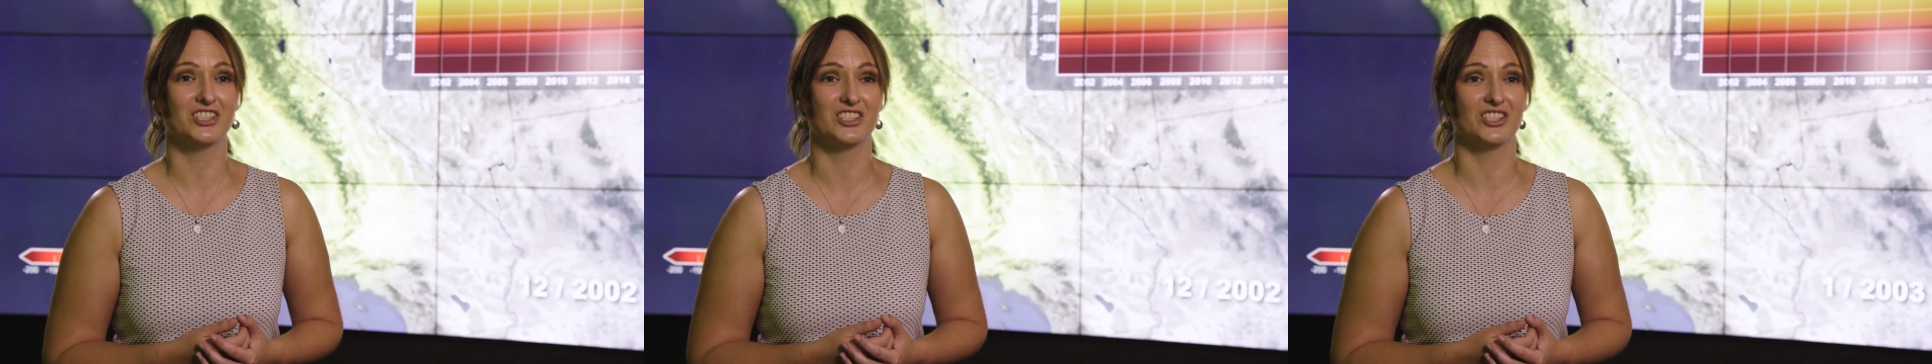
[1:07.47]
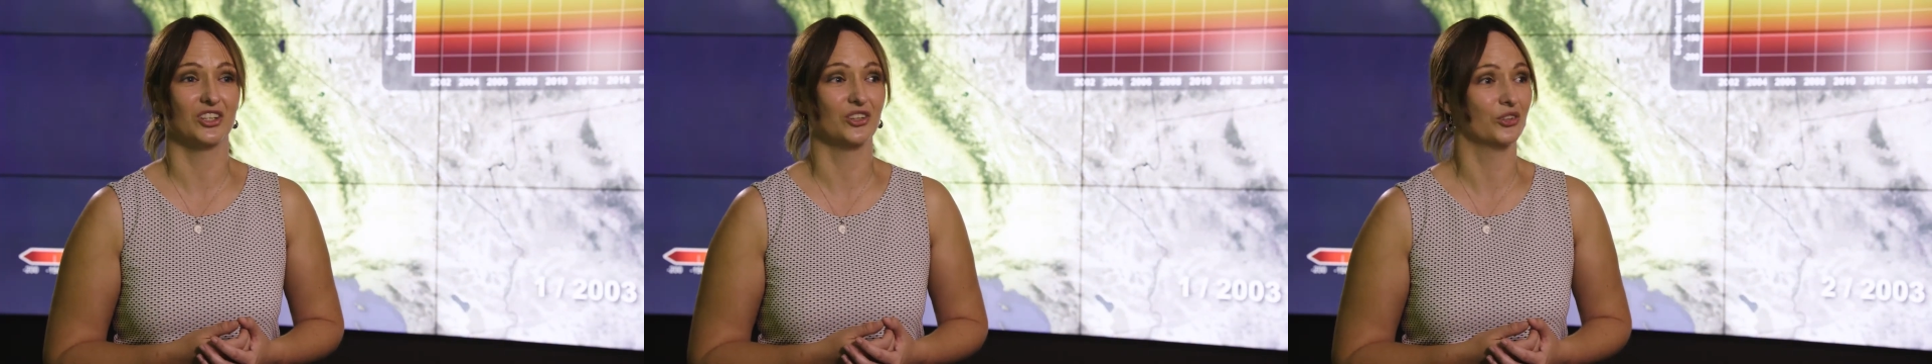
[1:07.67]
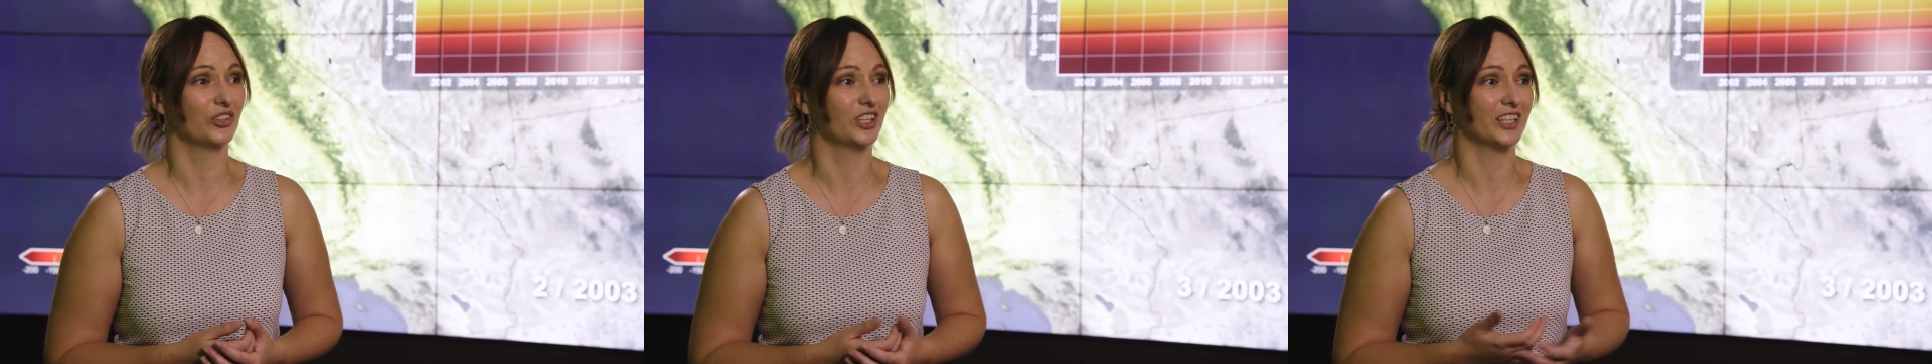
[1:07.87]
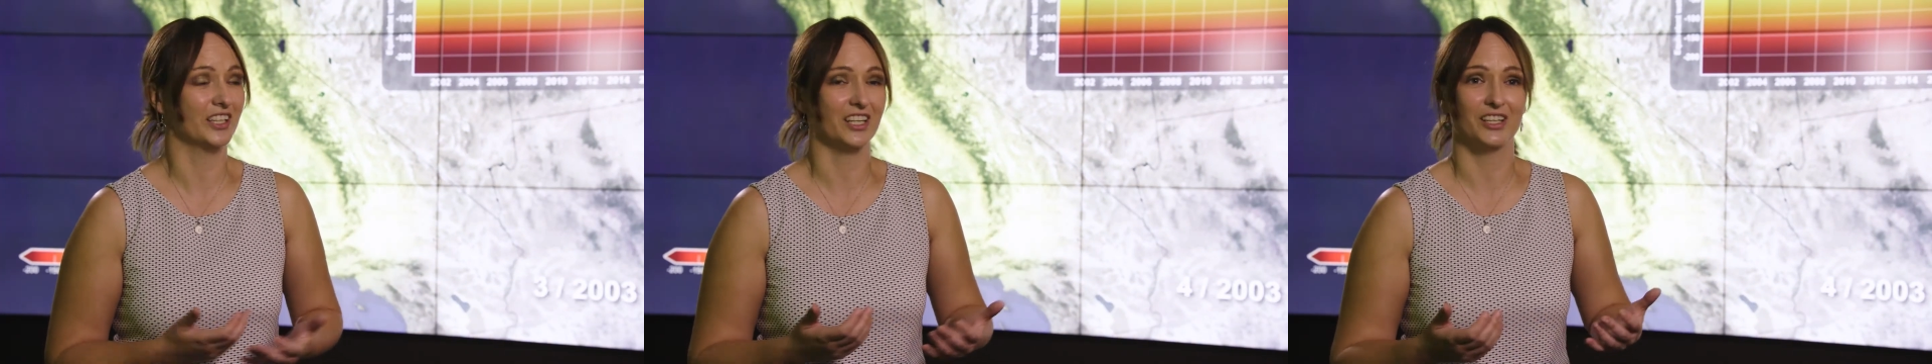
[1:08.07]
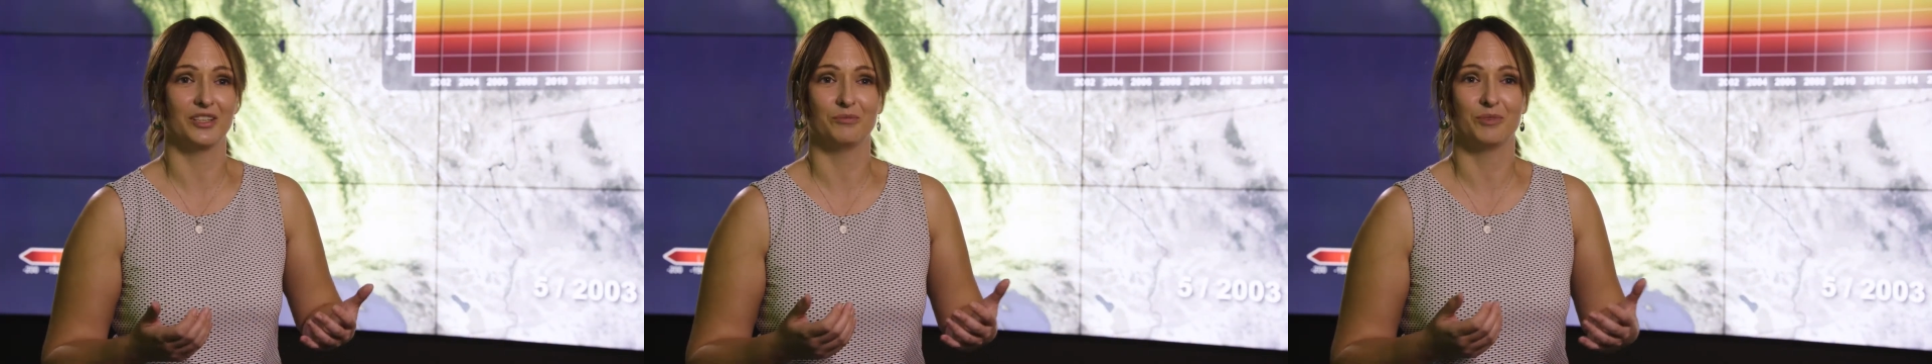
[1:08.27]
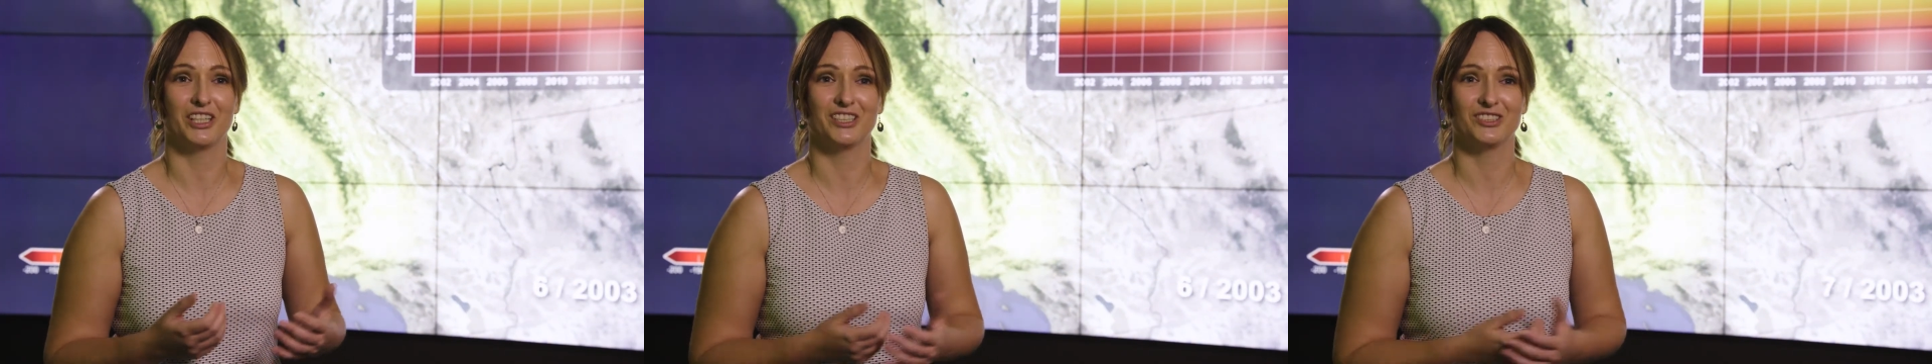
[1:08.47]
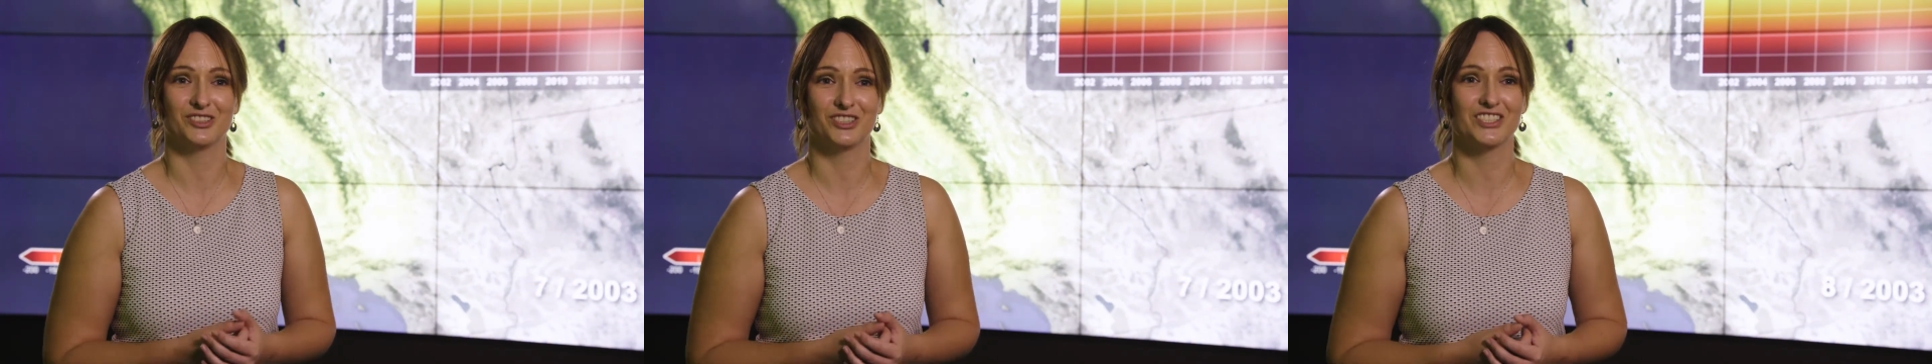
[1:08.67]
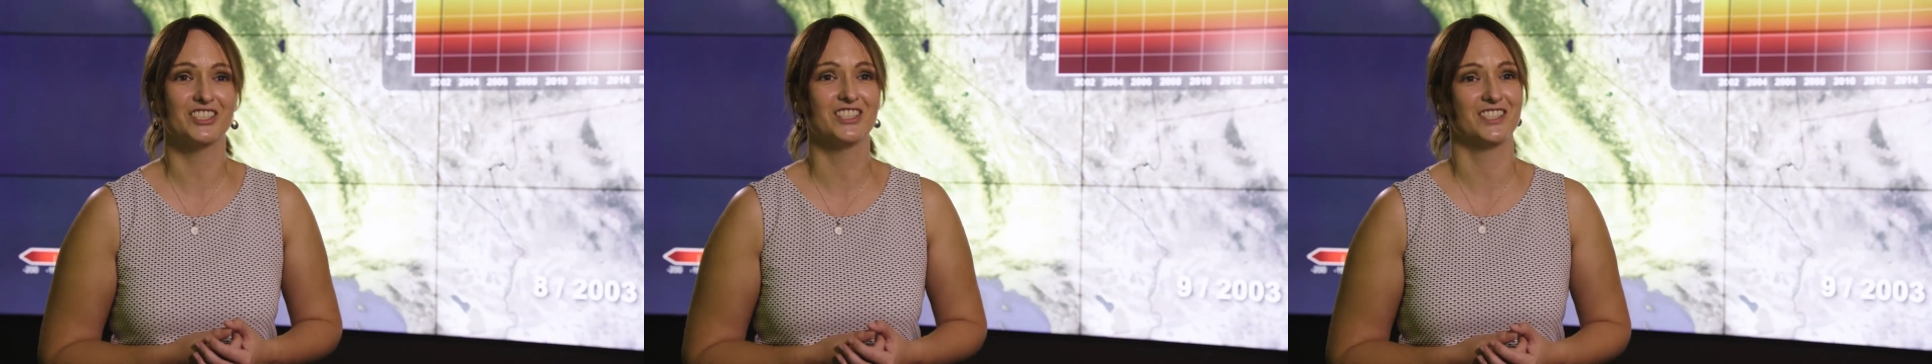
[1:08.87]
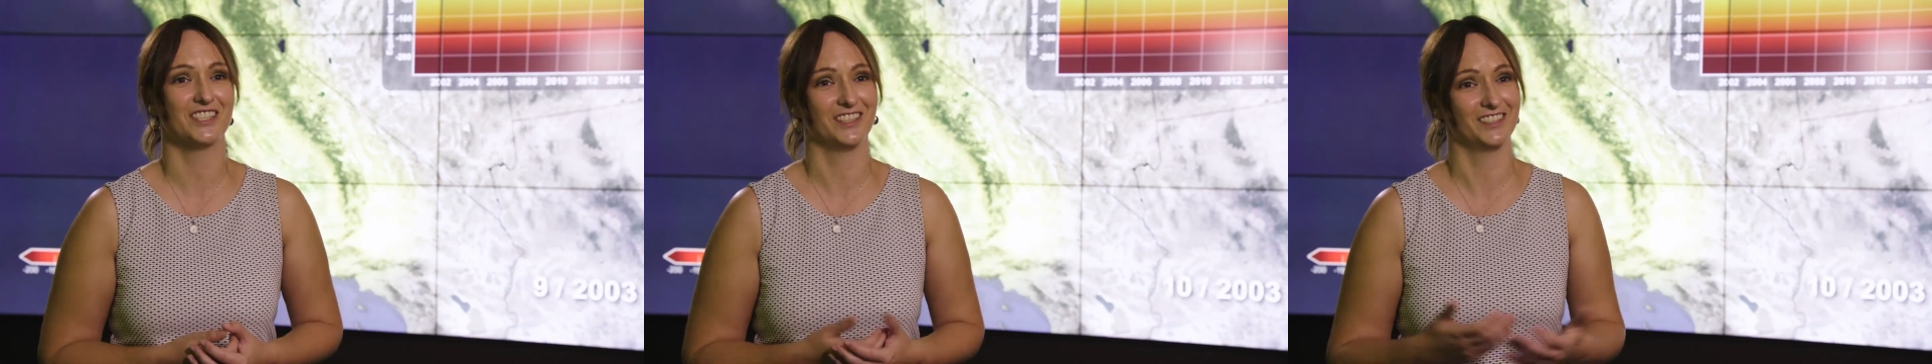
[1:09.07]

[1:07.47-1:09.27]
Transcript: So that got my interest,